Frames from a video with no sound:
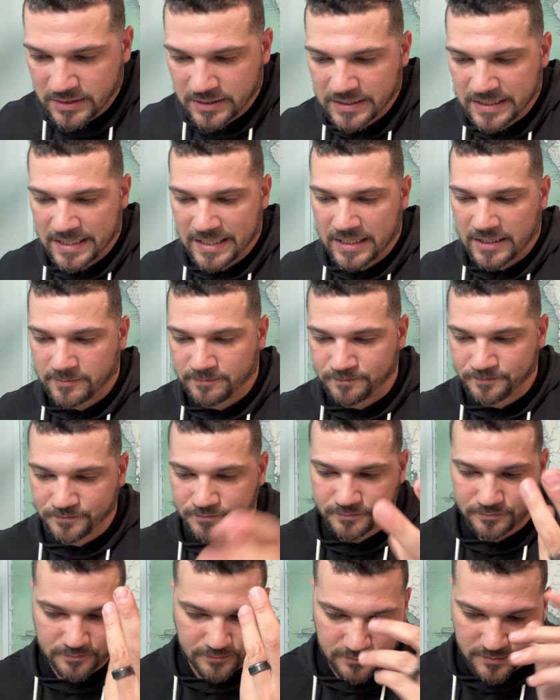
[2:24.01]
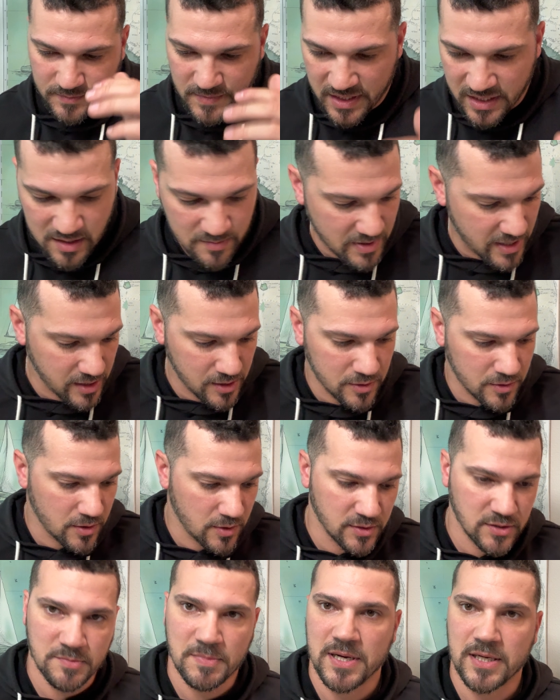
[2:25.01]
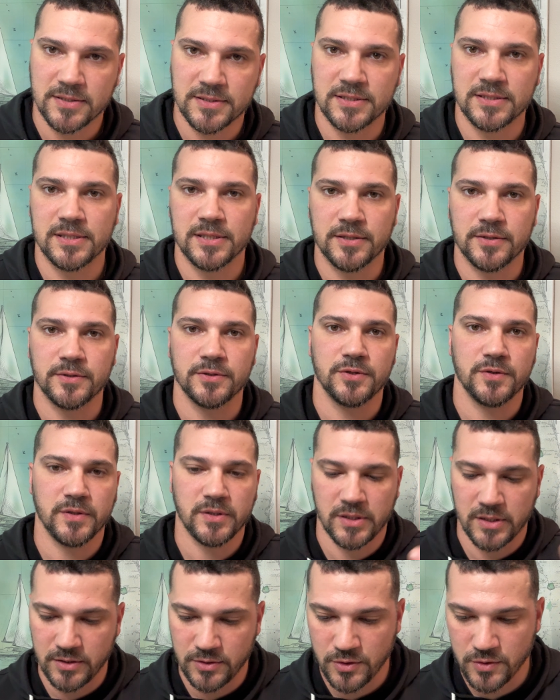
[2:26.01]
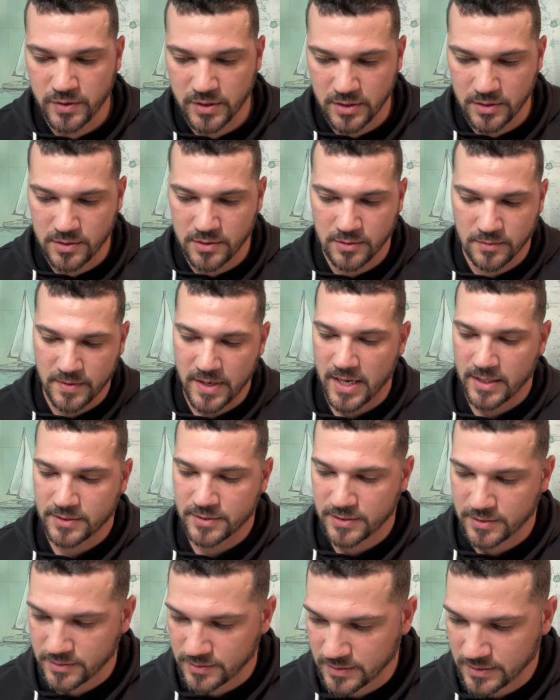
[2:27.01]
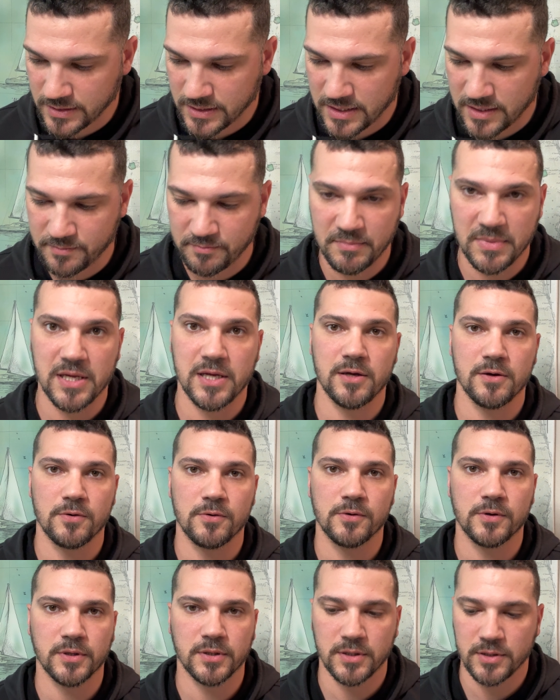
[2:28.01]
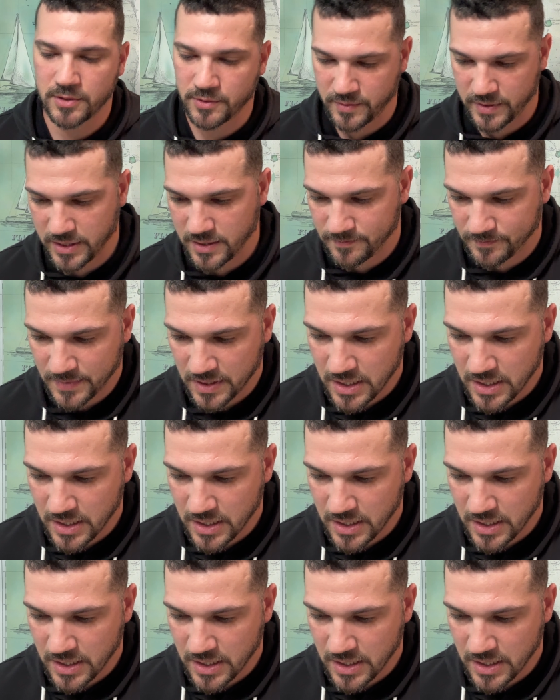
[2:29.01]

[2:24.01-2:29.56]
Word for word: Um, anybody who knows about steel, you can, you can correct uh, me or agree.